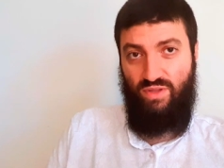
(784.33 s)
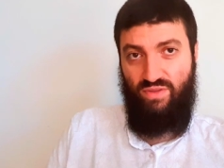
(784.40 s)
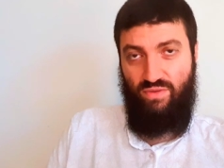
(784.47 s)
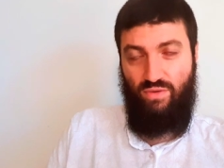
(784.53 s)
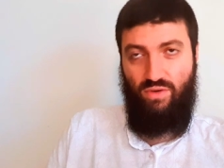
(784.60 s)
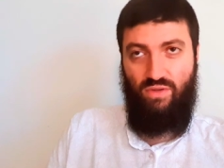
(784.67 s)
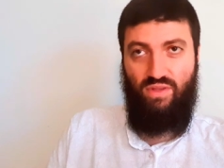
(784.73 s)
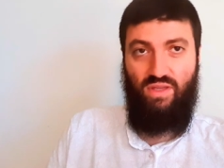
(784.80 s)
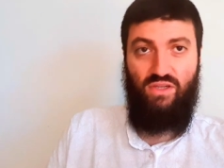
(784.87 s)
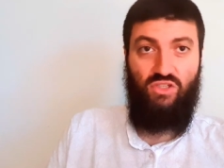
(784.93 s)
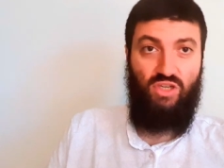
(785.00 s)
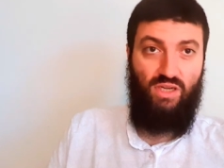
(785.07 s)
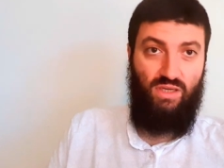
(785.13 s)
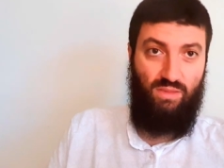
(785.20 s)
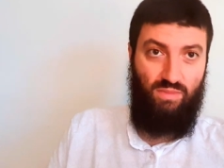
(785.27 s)
one third, and
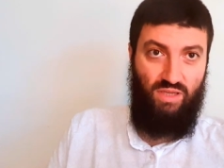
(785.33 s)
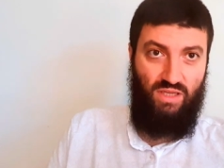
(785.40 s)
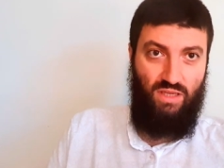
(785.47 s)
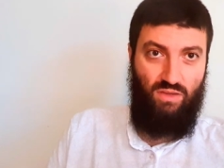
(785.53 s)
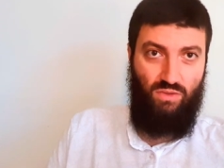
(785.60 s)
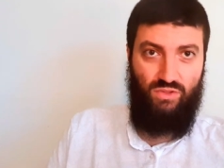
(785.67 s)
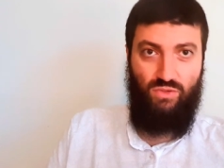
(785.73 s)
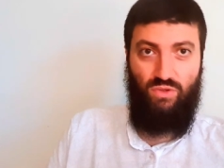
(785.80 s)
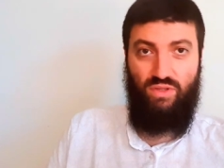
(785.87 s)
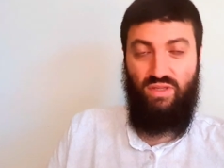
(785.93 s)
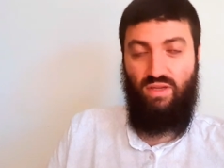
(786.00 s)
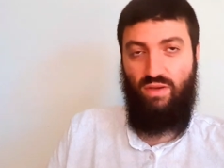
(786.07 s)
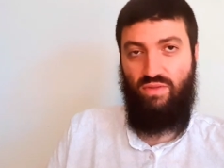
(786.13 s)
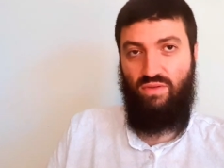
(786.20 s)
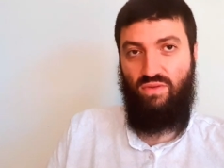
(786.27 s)
China making also
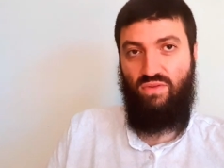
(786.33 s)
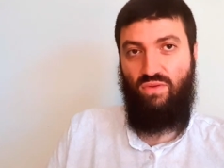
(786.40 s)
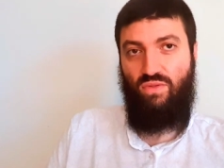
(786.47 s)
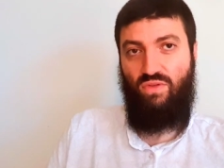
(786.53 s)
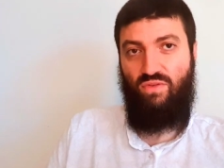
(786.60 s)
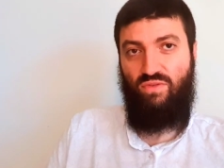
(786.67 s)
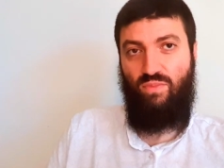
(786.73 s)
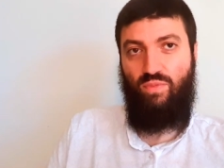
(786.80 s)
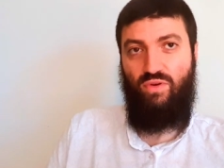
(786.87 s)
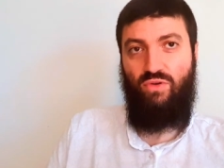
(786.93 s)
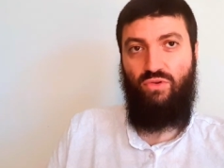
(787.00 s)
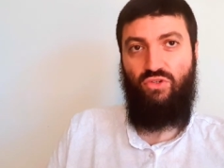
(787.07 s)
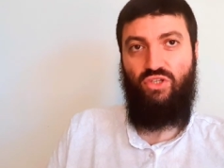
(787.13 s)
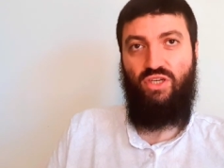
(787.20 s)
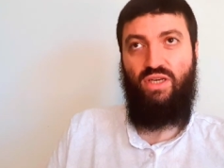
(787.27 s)
the other third of the
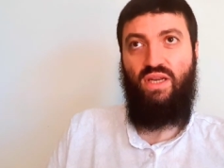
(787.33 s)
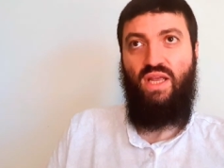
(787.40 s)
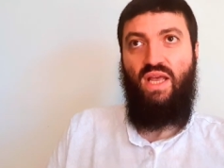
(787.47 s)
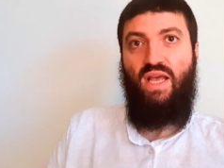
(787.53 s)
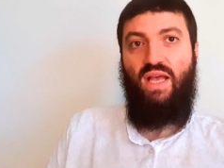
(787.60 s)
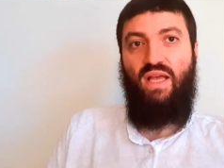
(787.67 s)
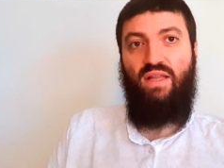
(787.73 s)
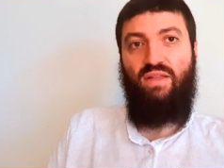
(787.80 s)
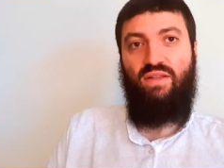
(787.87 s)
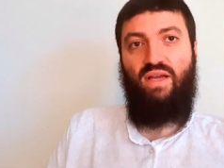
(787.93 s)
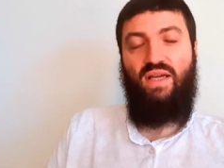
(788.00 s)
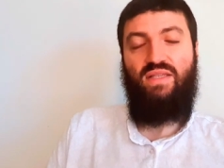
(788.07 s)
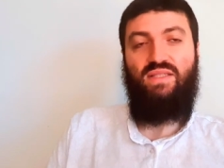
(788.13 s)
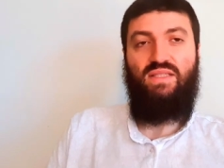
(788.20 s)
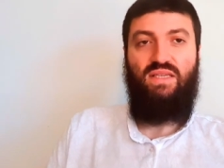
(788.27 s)
pollution, and
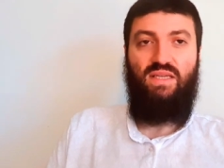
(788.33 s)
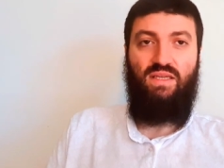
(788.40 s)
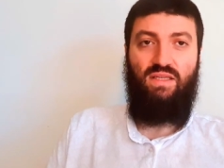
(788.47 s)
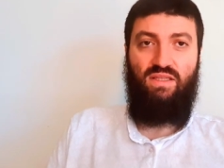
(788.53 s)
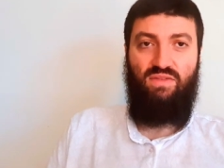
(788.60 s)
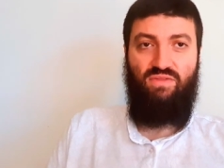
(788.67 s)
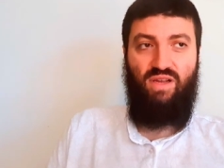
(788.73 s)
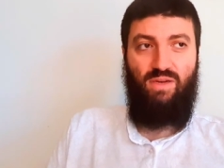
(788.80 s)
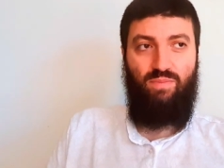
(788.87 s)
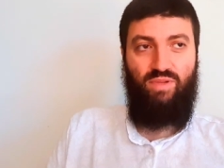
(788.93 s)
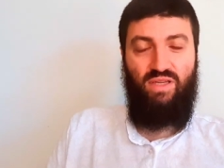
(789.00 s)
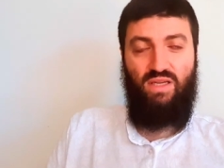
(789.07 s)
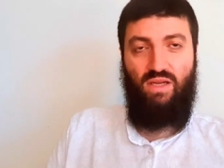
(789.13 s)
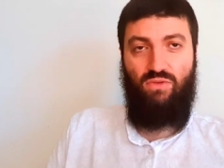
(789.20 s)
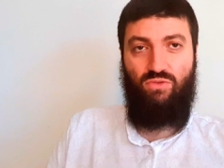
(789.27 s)
asking
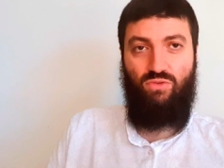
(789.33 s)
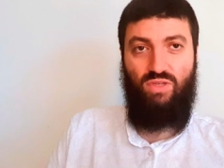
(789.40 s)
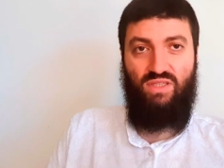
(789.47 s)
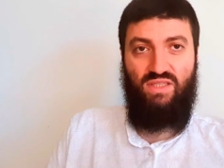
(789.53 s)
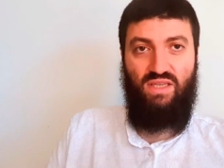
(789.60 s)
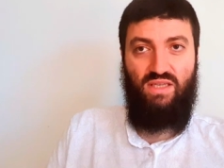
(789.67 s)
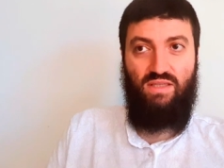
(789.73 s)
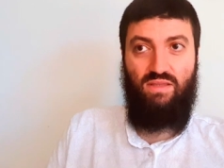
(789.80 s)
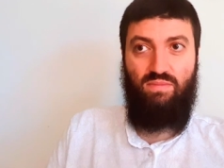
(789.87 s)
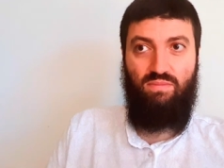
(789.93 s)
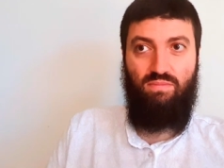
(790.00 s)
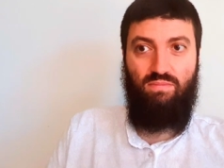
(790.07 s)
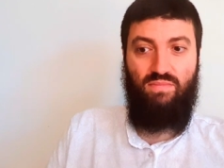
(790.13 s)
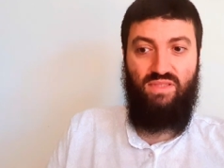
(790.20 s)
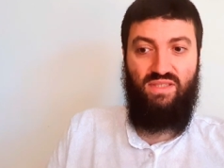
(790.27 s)
developing countries that
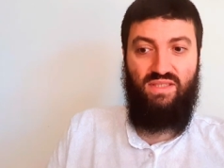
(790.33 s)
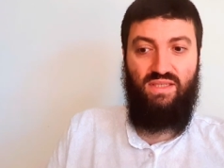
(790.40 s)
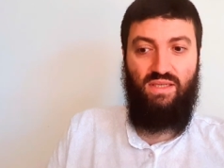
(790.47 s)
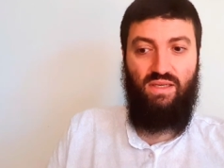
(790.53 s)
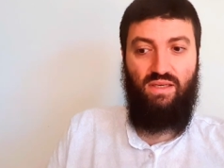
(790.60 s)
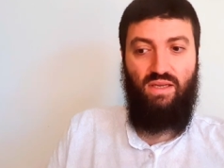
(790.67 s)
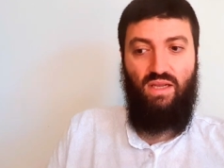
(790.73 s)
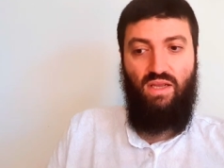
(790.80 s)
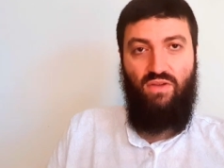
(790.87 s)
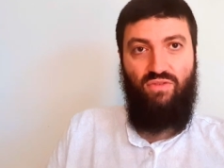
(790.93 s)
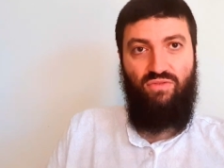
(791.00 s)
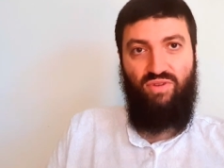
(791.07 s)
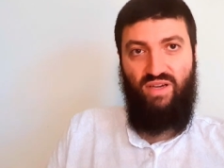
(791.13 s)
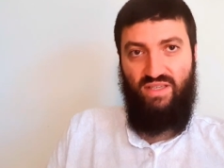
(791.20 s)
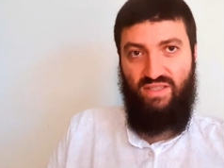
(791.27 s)
mm, still
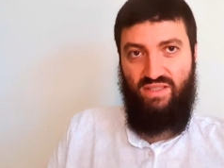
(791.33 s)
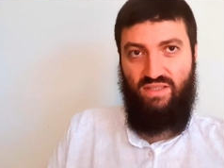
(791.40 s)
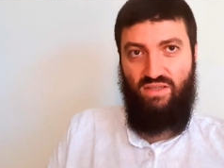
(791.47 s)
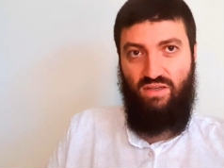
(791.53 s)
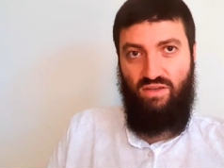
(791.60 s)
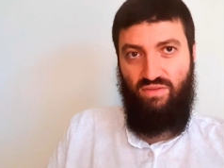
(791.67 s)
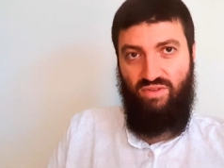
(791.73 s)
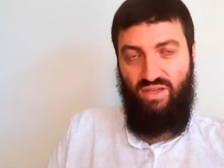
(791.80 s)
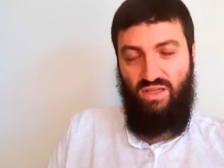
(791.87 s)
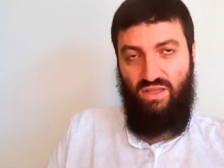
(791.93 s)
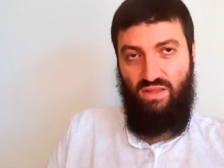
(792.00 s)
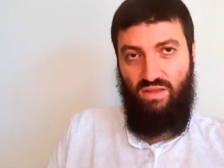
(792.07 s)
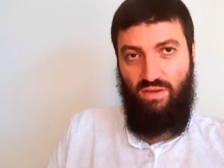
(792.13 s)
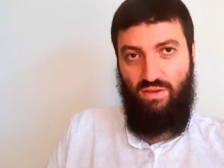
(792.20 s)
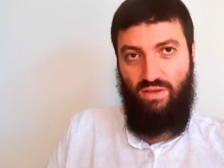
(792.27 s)
fight starving
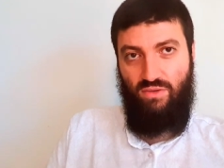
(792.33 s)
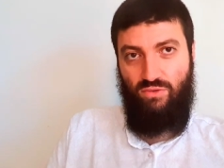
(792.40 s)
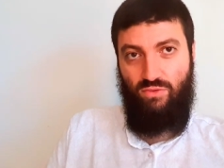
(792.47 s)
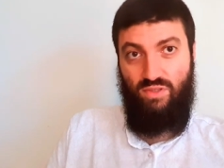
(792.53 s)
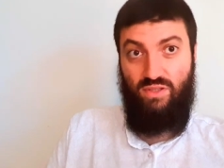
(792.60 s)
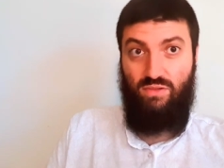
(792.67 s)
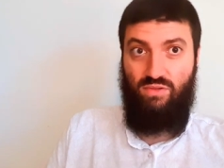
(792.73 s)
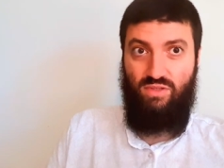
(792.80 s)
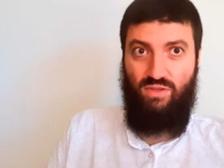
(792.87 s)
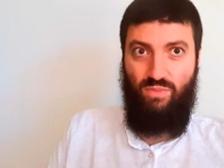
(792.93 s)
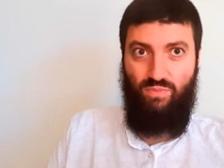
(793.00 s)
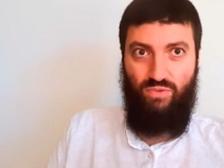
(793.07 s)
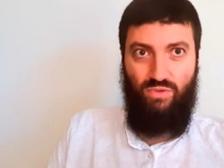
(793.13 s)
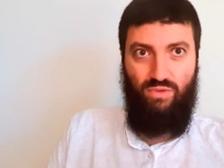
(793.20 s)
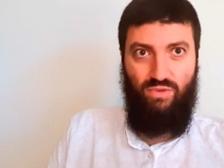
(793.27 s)
in their countries to
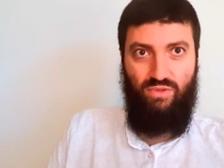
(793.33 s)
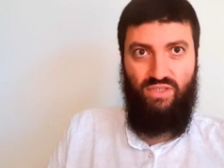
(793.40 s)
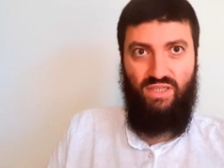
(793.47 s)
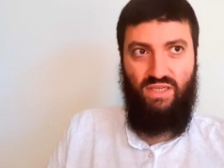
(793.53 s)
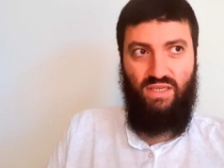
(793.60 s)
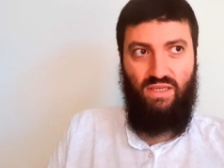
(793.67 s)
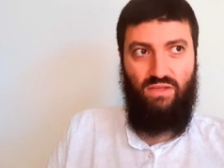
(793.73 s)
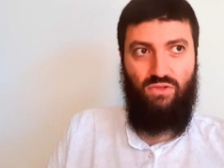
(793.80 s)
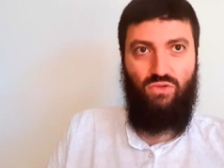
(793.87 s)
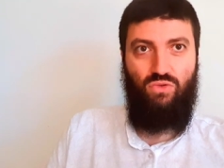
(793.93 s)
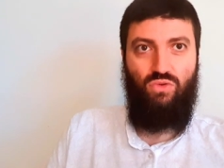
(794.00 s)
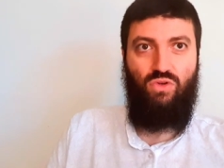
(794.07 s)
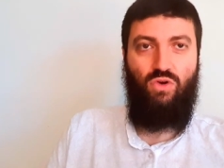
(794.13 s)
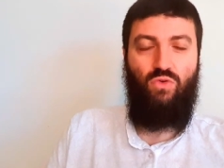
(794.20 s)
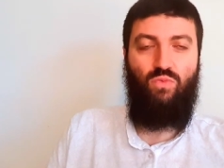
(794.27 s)
stop polluting and
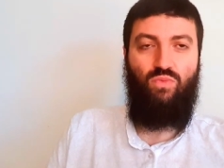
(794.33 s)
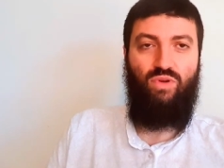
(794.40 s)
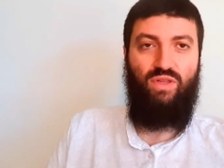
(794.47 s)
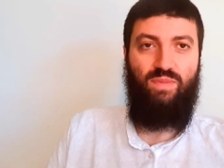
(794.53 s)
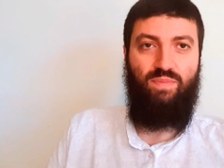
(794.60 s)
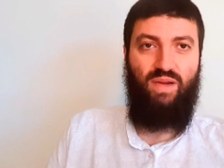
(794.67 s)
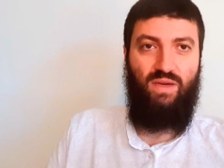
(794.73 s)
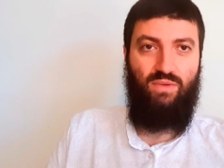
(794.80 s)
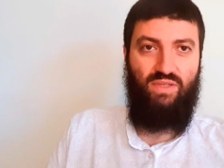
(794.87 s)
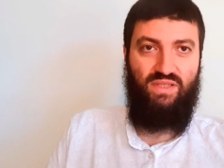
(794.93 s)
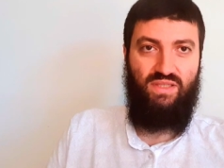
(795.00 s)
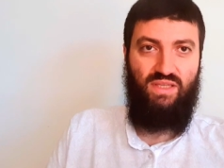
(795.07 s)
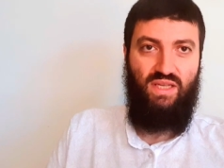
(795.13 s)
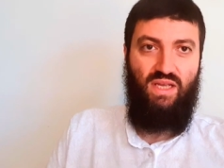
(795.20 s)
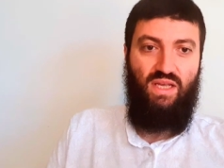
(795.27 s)
to cope with
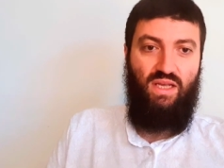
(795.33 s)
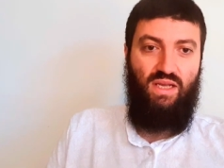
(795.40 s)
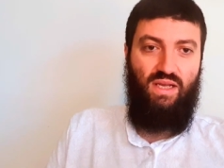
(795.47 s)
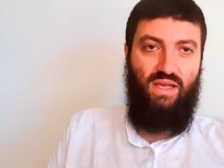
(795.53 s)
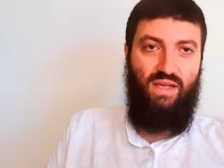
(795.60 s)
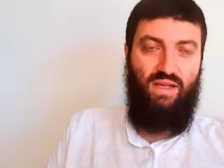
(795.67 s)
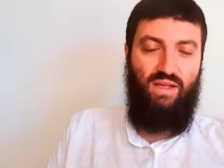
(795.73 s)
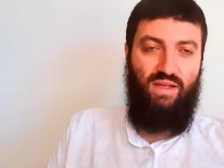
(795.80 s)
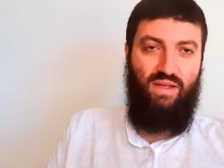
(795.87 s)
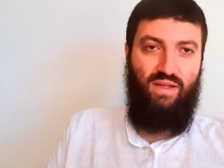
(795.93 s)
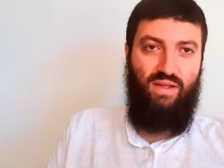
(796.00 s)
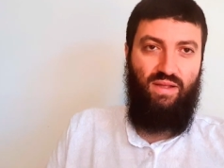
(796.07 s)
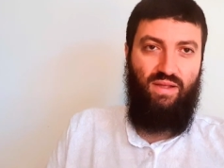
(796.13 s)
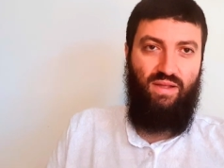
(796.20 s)
Paris uh,